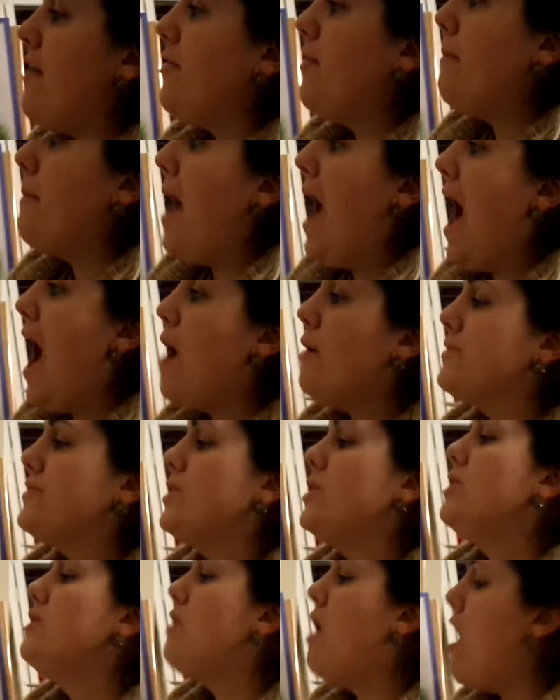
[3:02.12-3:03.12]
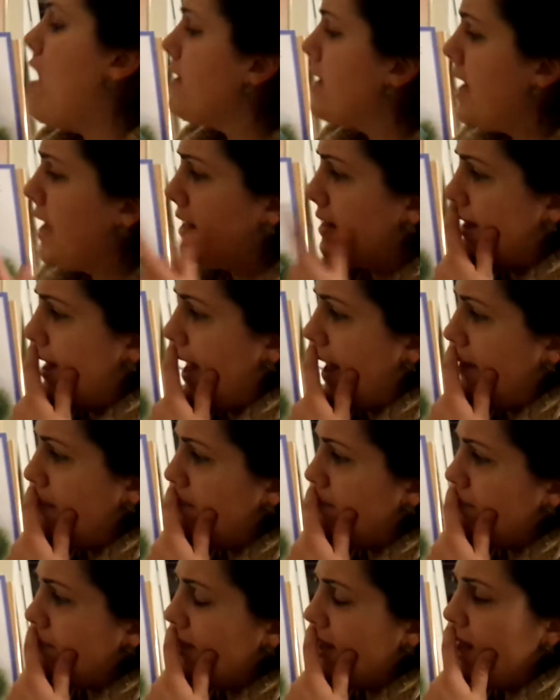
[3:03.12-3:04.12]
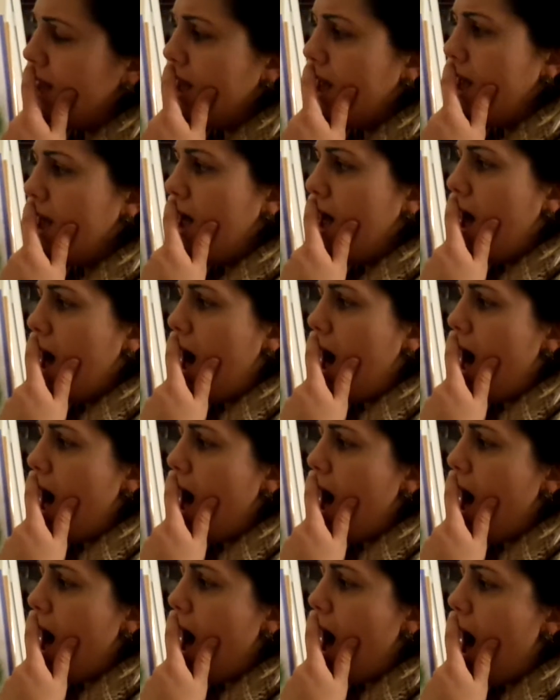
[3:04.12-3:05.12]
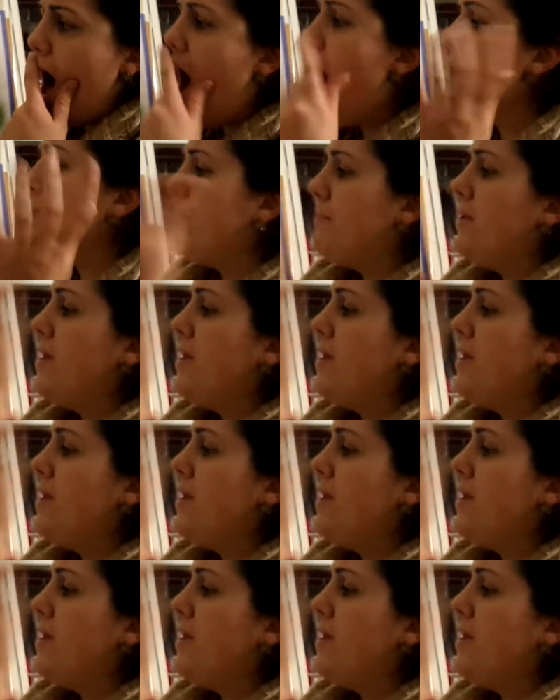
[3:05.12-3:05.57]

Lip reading: the house longingly. "I'd